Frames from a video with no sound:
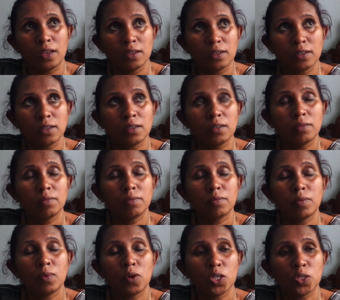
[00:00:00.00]

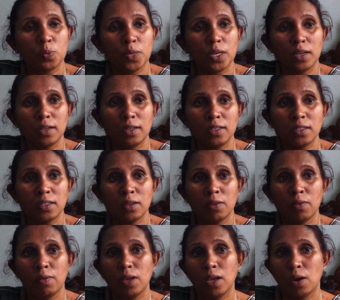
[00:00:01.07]
in
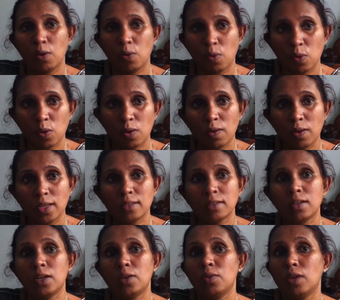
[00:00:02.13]
hospitals, we are
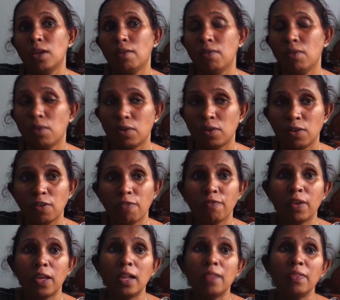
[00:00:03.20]
always try to give lot
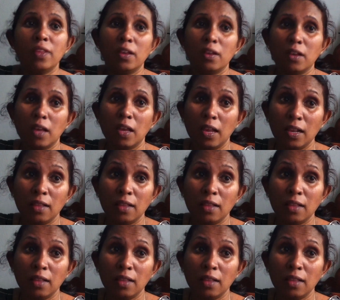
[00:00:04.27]
of health